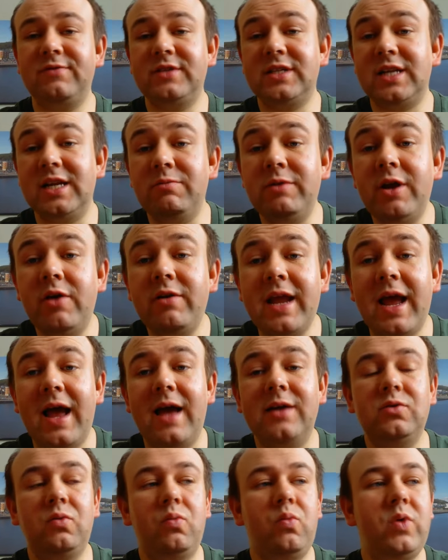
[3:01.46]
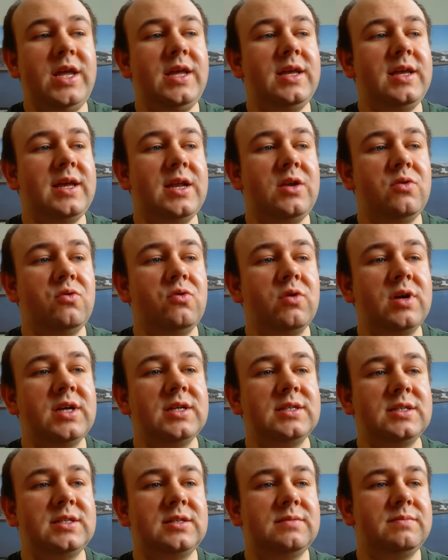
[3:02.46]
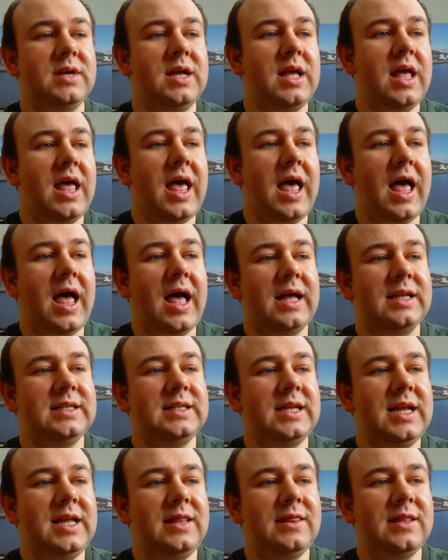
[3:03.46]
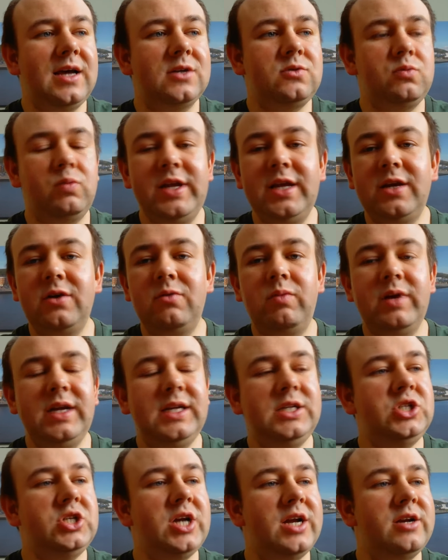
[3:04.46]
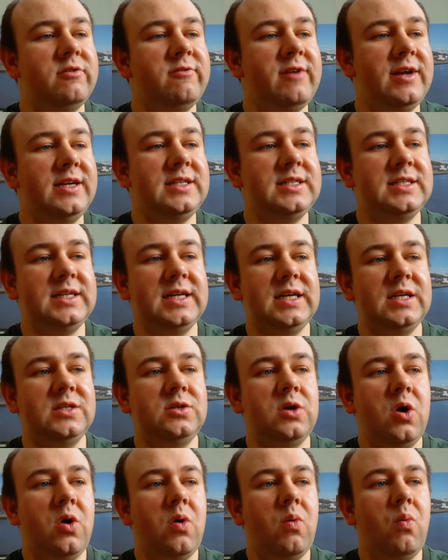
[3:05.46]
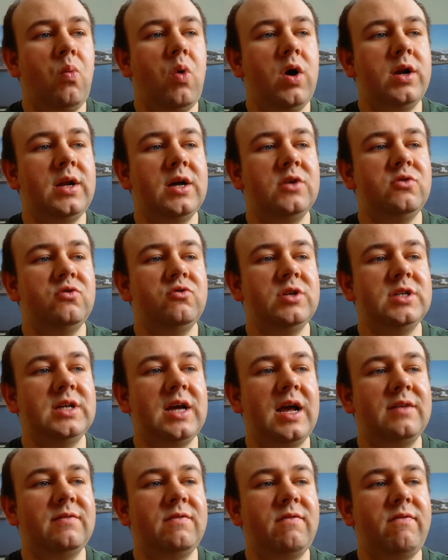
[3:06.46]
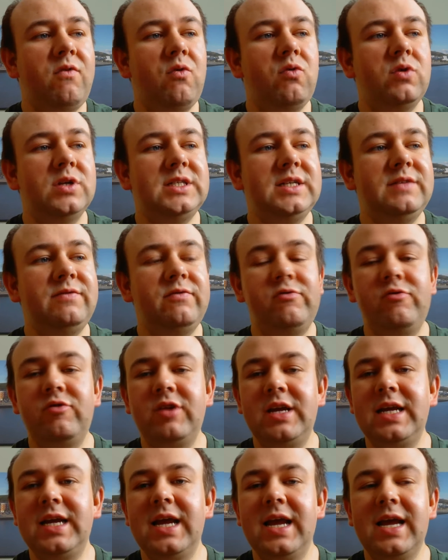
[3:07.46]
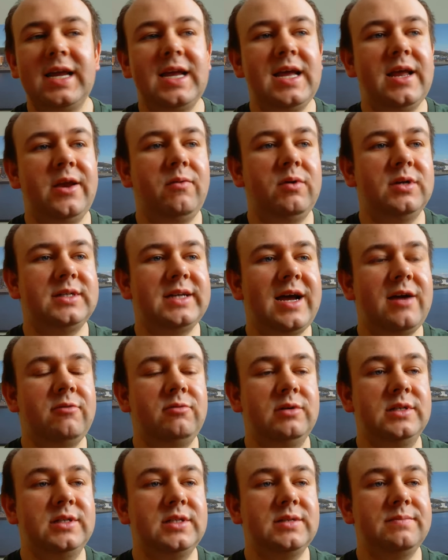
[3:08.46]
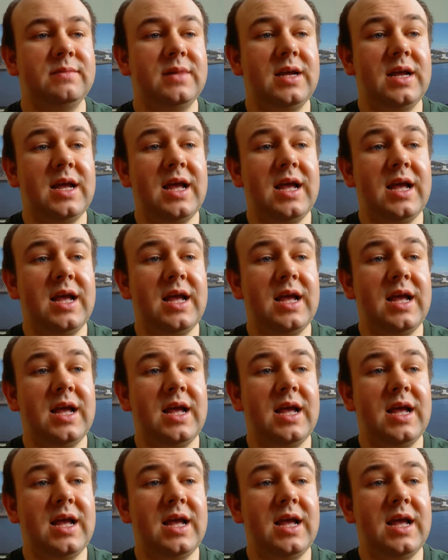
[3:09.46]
obviously we only had a week in August, and in that week we generated one hundred forty-three kilowatt hours,